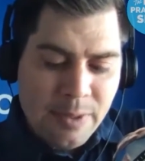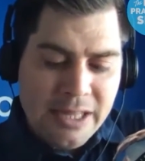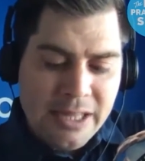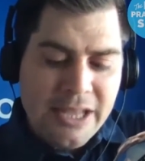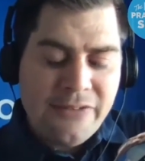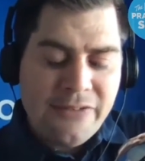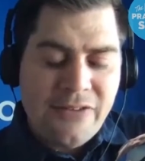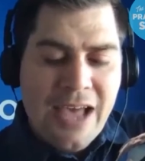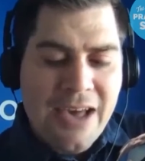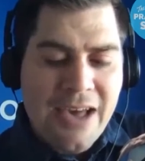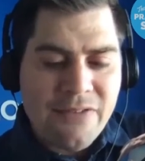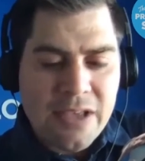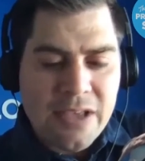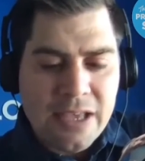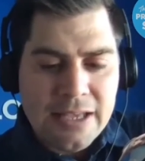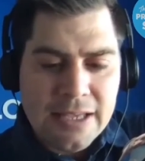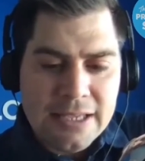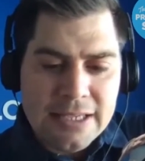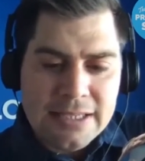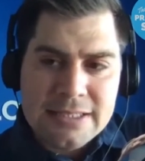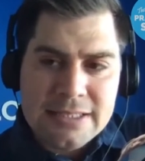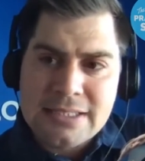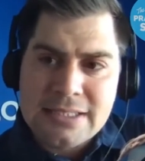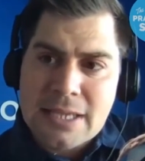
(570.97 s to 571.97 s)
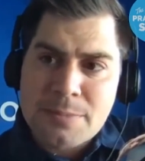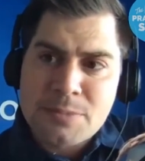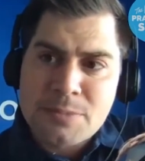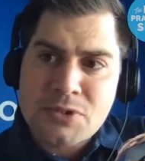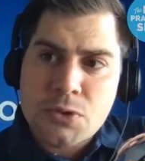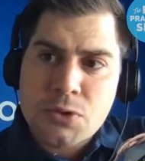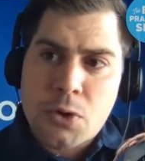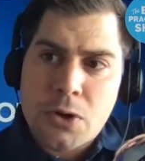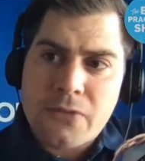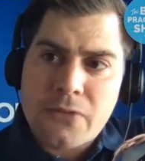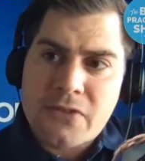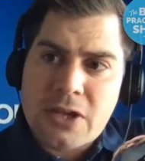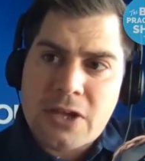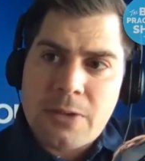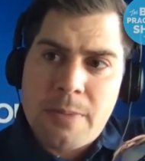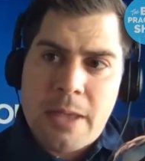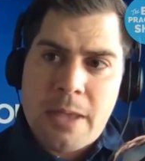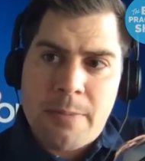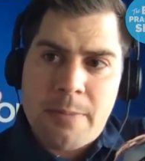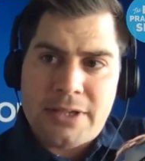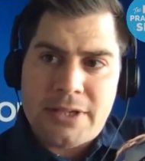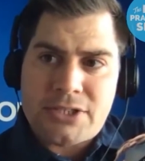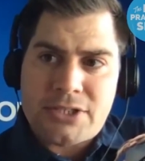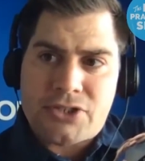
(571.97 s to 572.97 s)
I believe having a some sort of
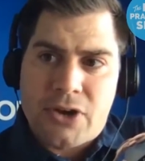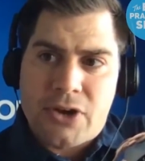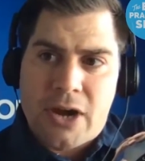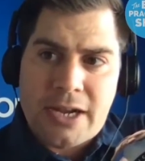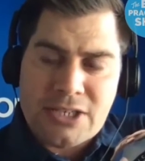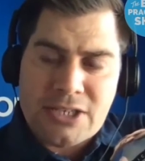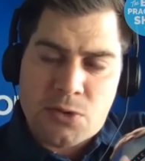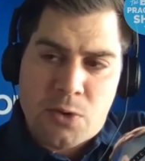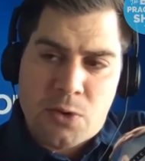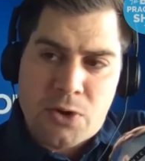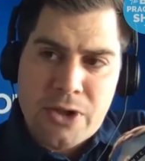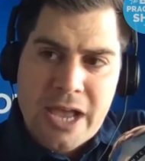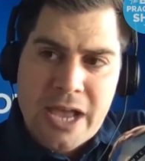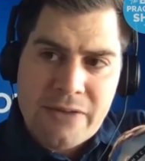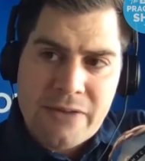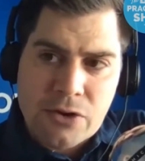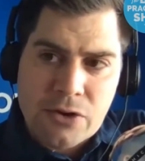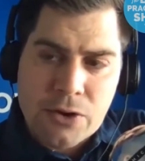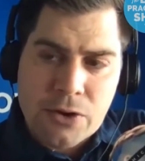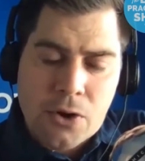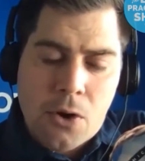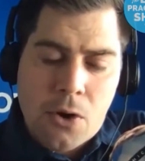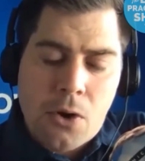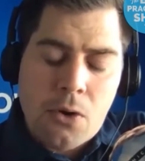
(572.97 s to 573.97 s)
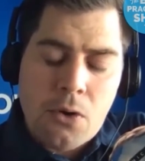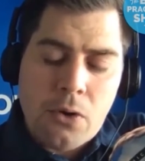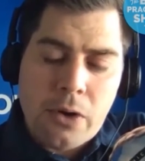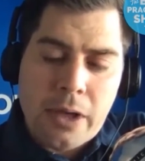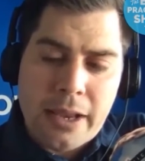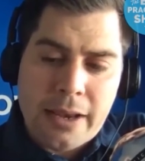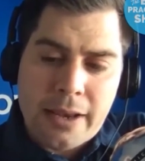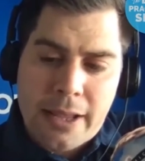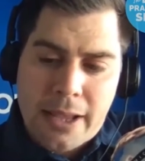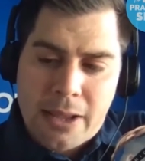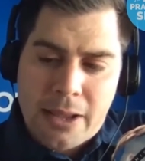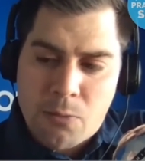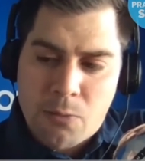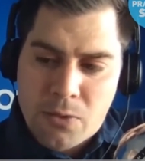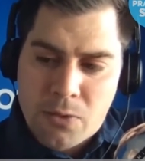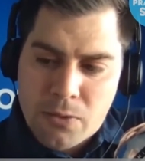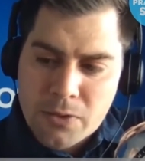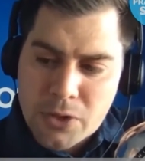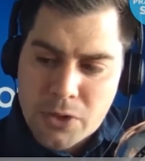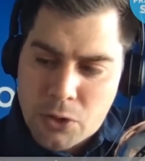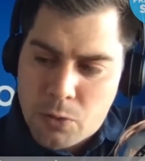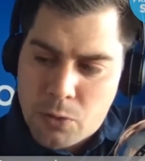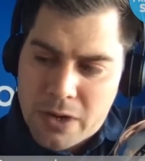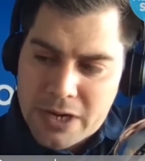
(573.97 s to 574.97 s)
commitment strategy where you have a goal and
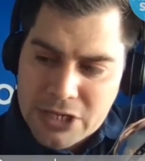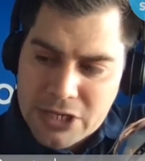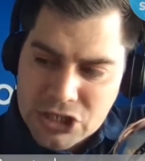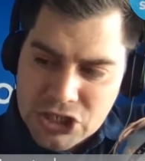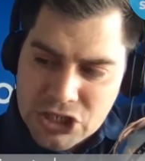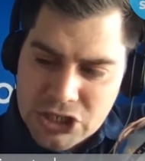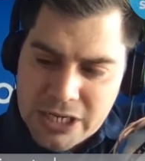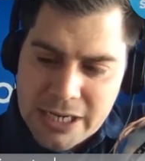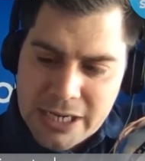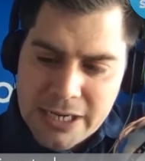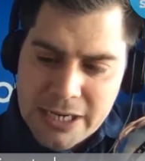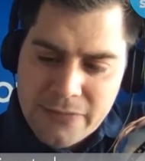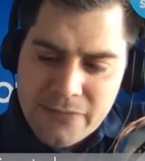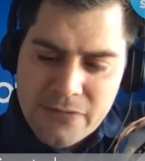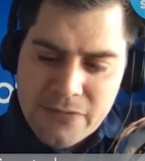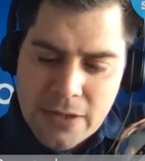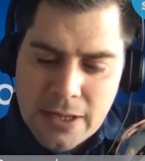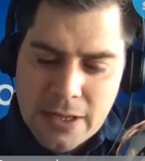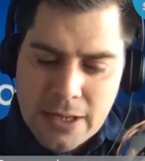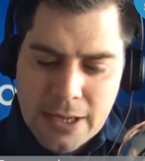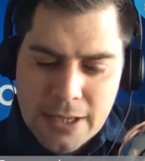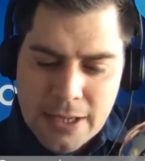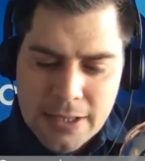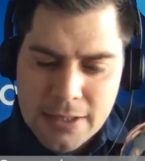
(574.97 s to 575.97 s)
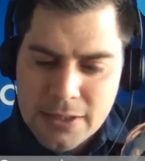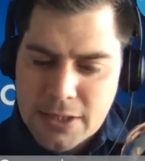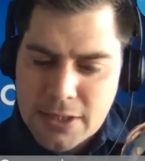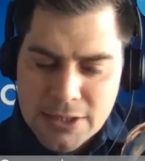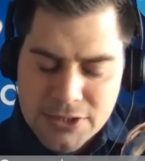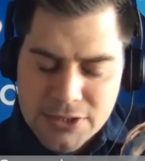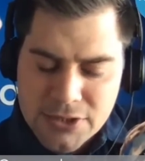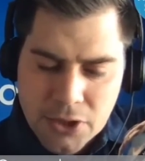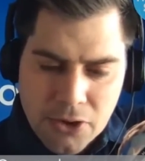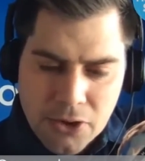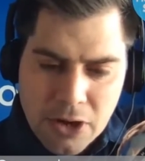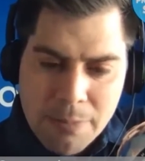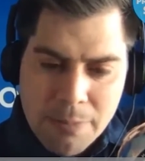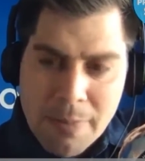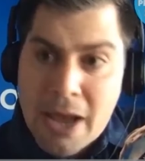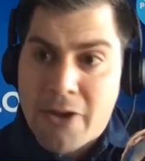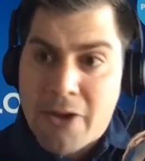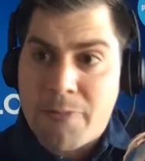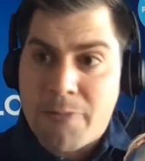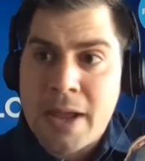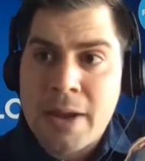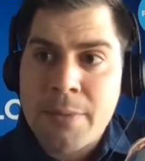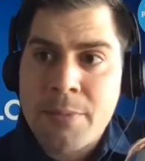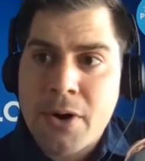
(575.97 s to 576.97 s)
and you want to achieve uh, a certain
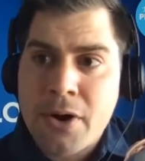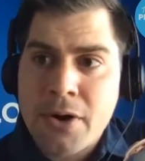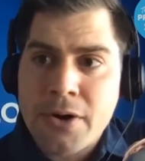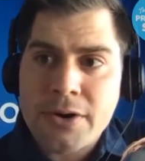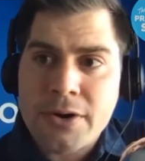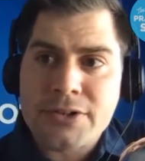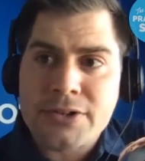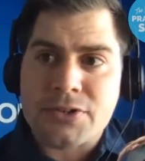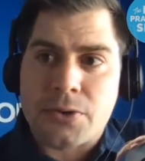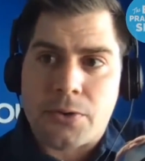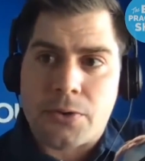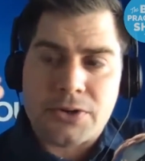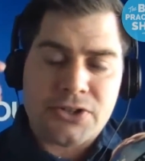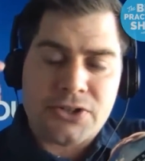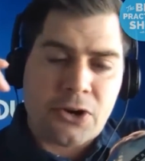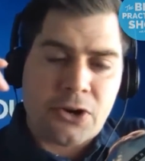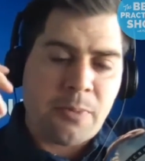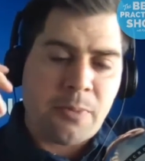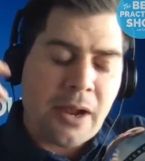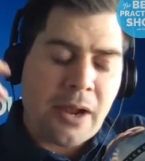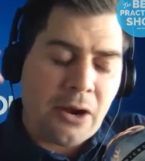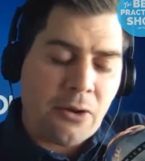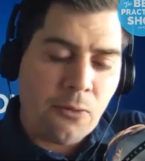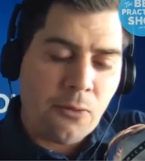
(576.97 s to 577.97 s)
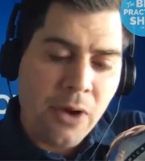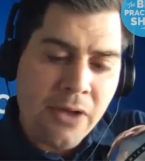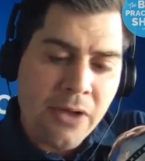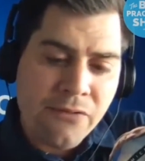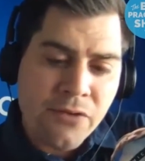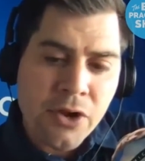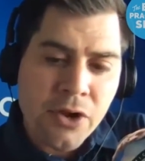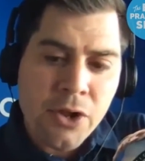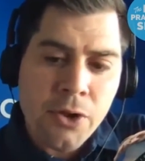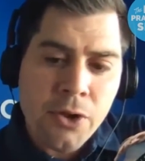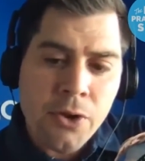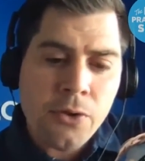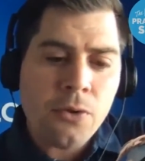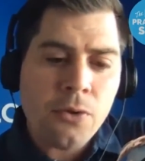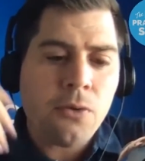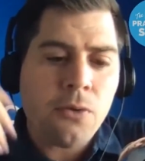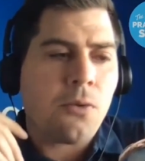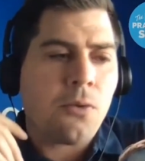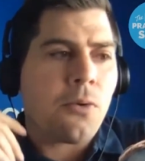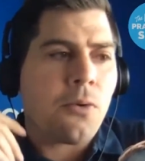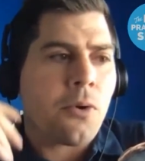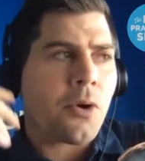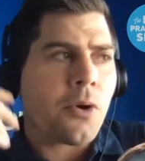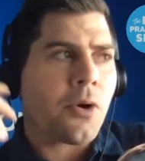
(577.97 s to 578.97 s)
amount of members or a certain amount of
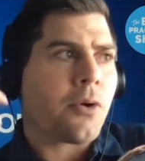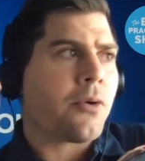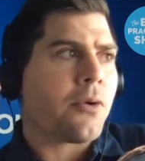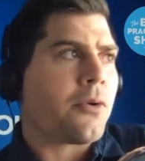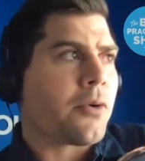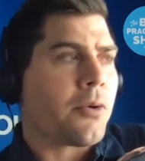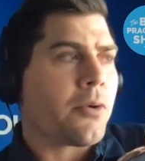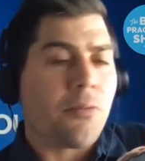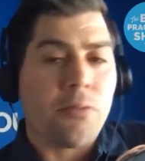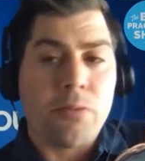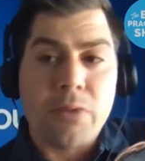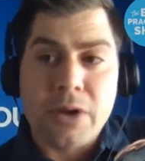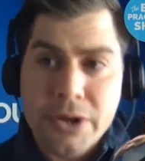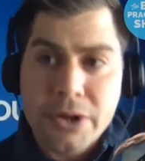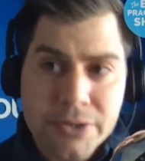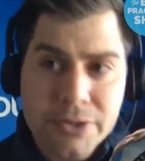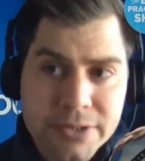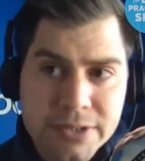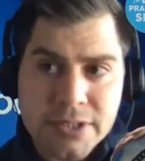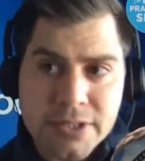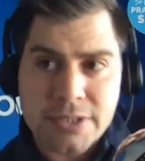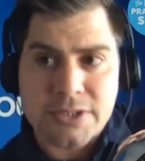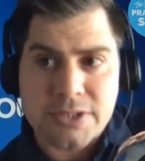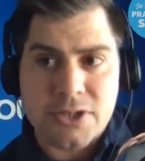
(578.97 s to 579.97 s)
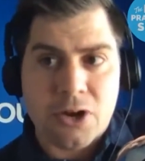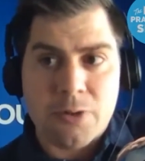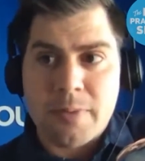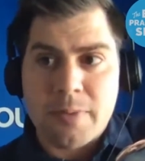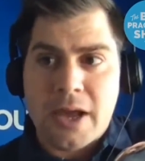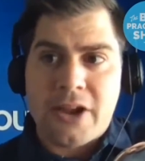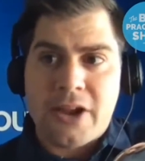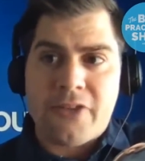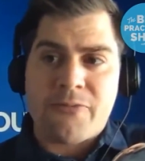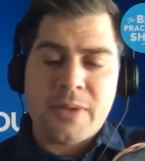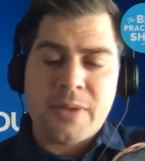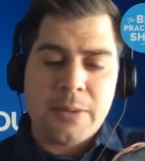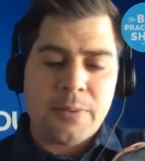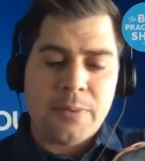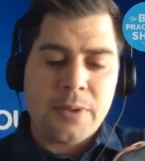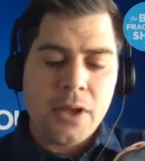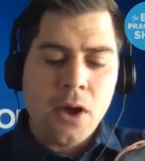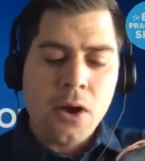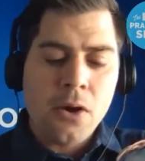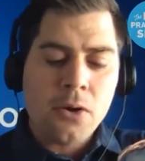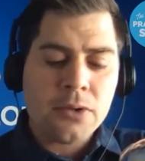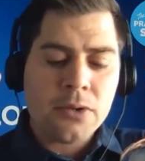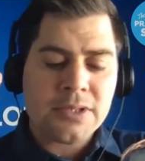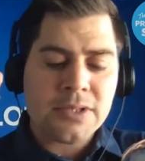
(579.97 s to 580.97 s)
revenue or or reduce a certain amount of
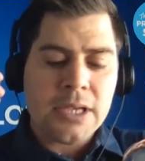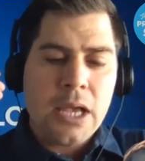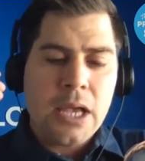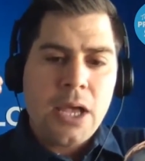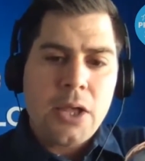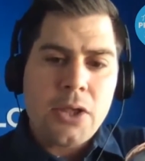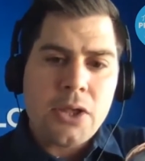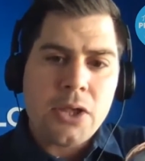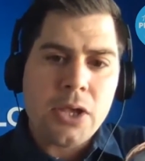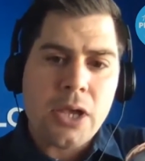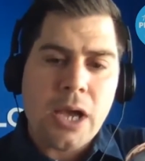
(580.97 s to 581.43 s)
PPOs,